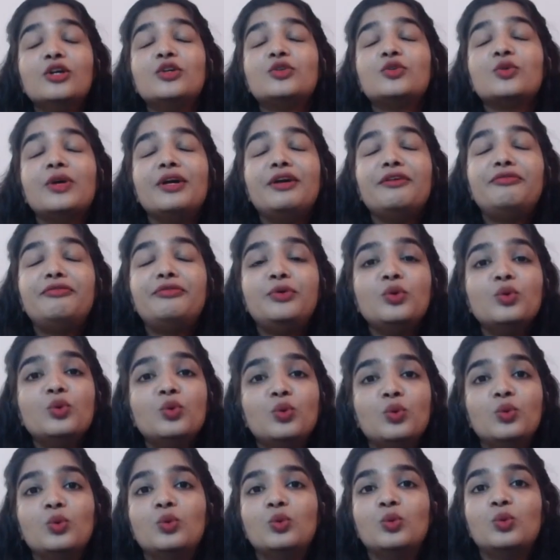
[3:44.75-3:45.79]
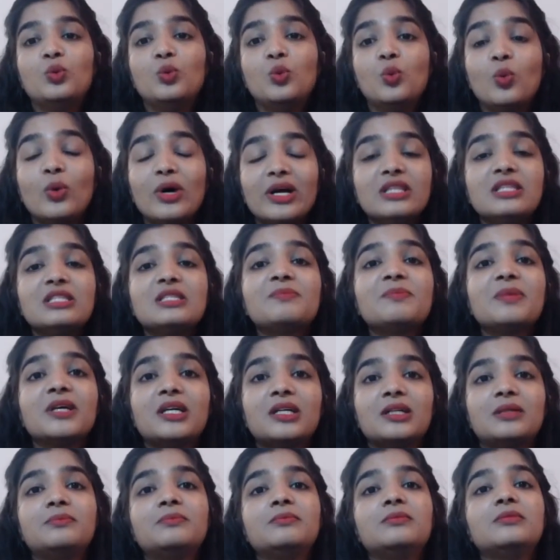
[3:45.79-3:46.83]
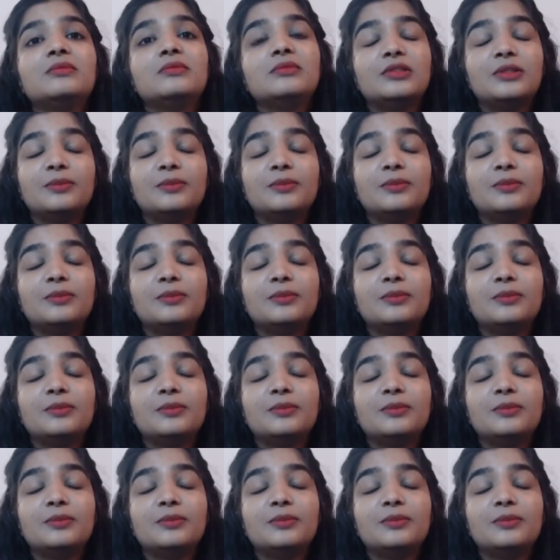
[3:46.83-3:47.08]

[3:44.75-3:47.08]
So if you once become